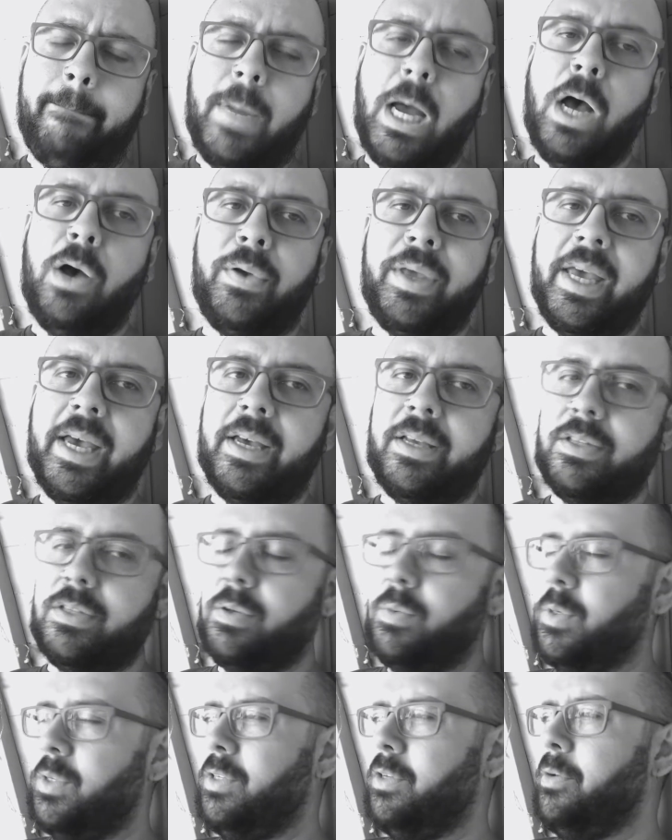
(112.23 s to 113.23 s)
Oh yeah, so
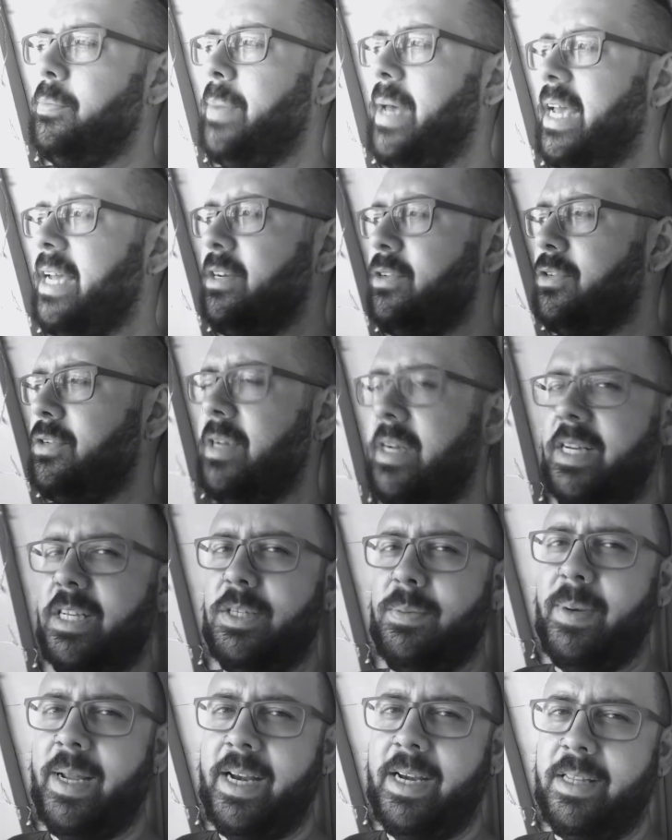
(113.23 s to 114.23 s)
we'll do a Patreon
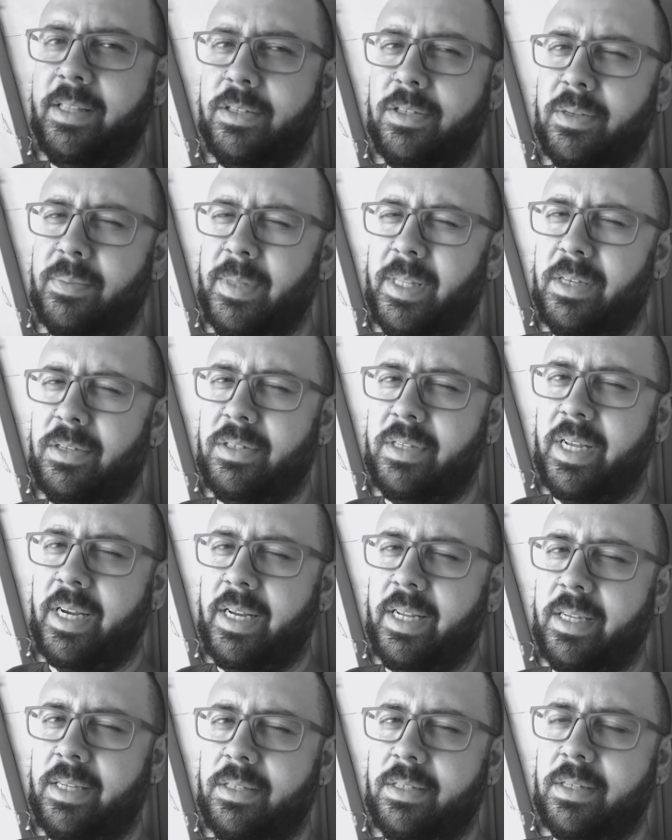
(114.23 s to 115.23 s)
explaining some of those
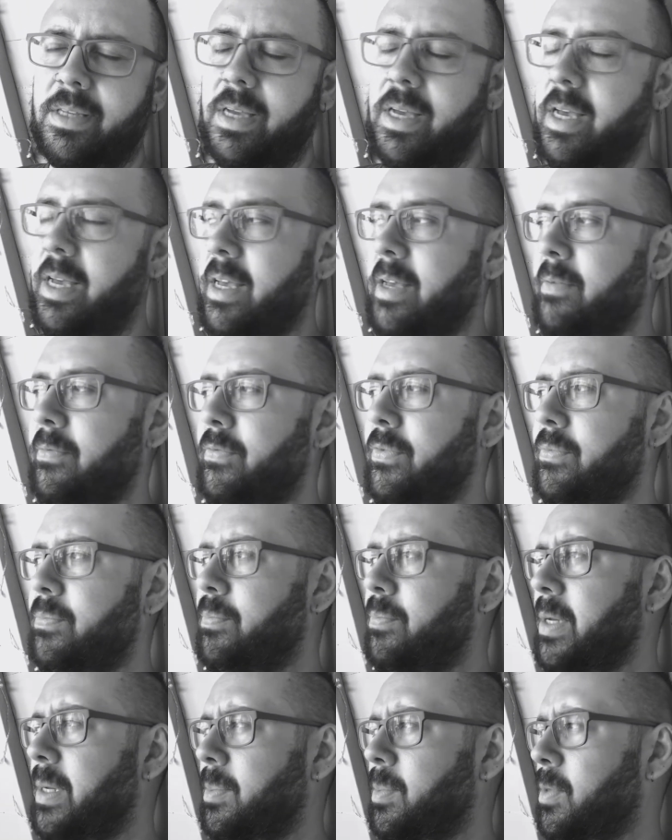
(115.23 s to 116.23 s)
techniques for
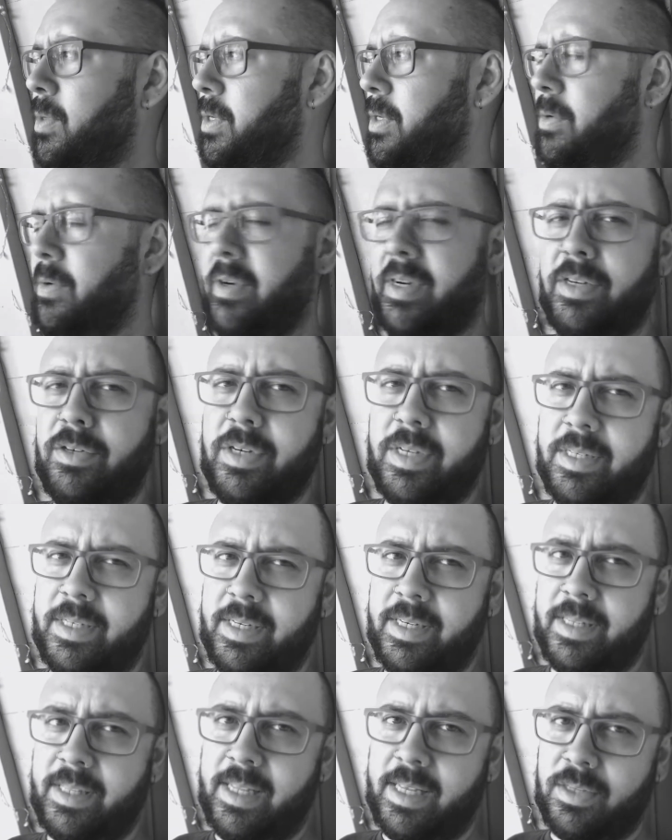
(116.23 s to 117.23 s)
people who are
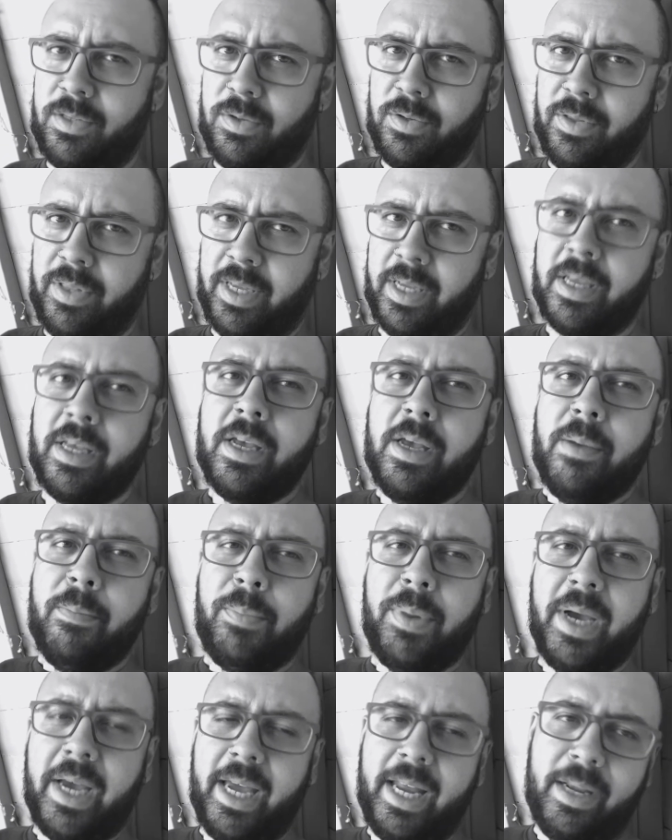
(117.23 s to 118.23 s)
interested in that sort of thing.
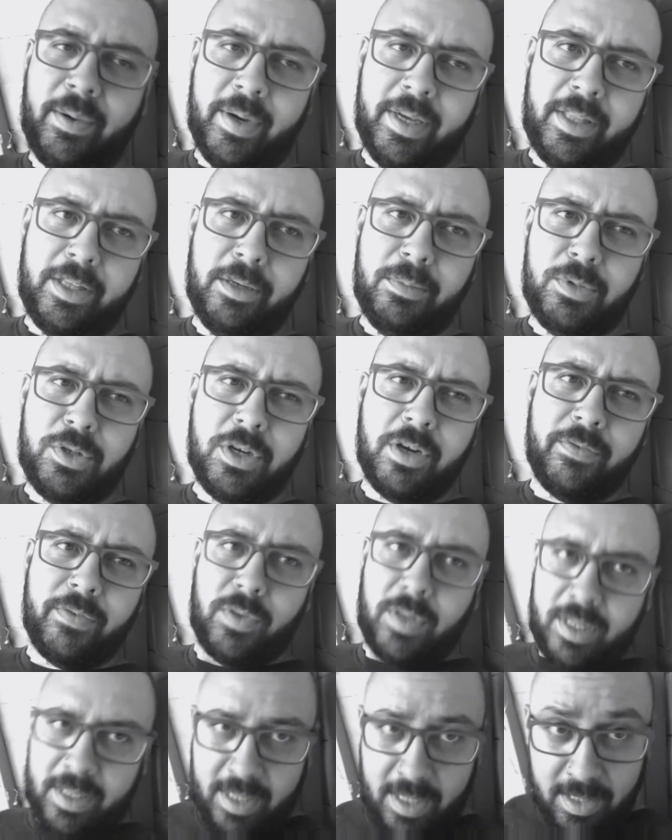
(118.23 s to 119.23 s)
But anyway, the upshot of
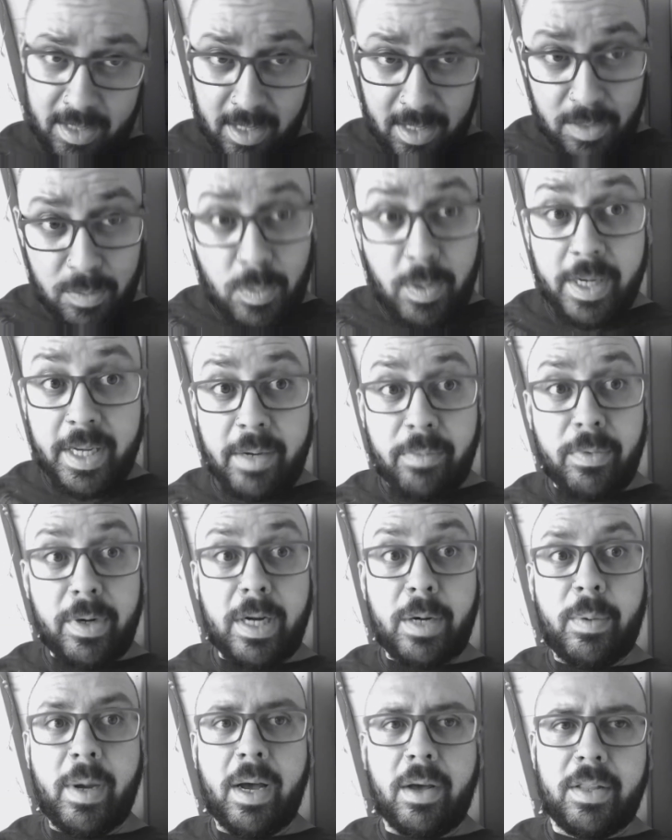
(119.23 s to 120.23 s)
all this is that it's working
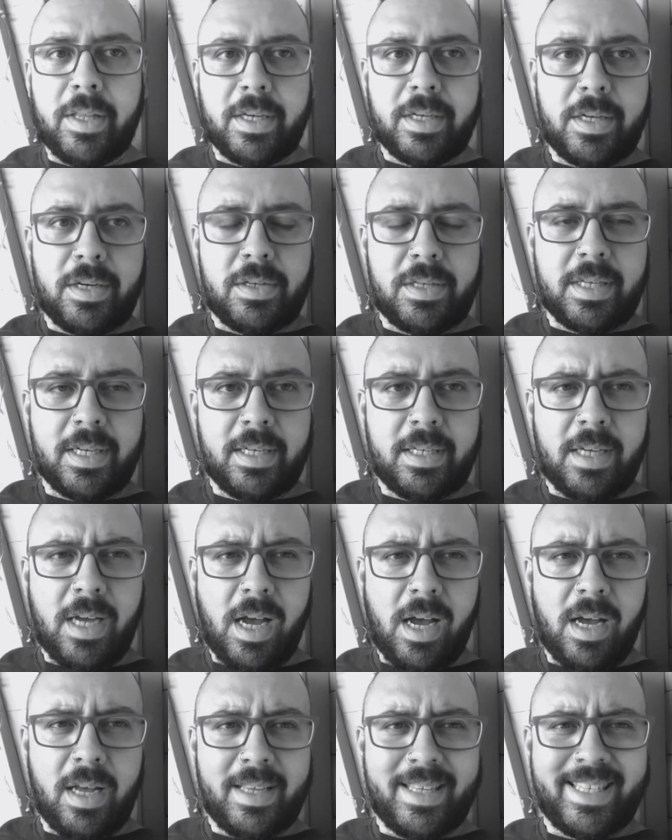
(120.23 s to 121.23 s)
really well. The acoustic
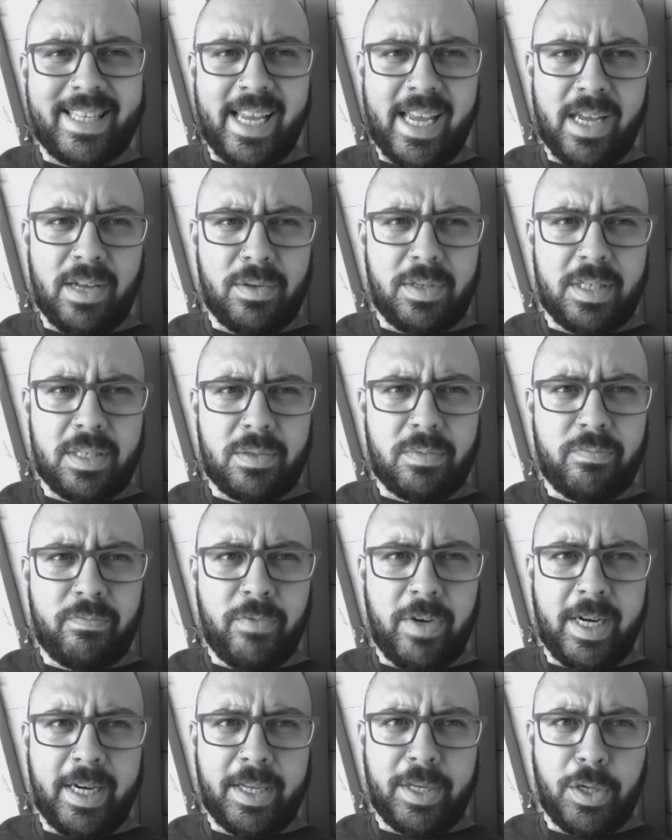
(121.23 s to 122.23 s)
guitar sound is
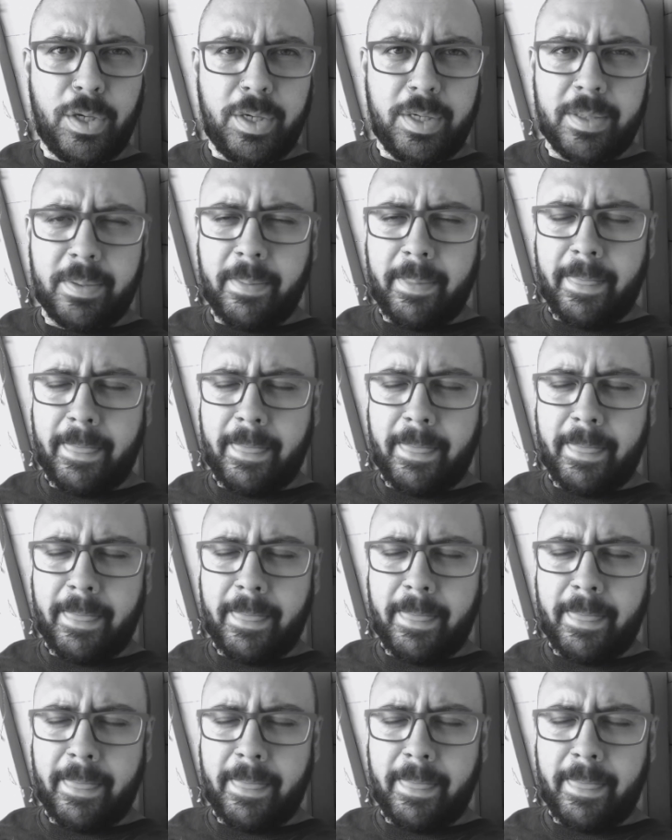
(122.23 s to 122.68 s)
really good.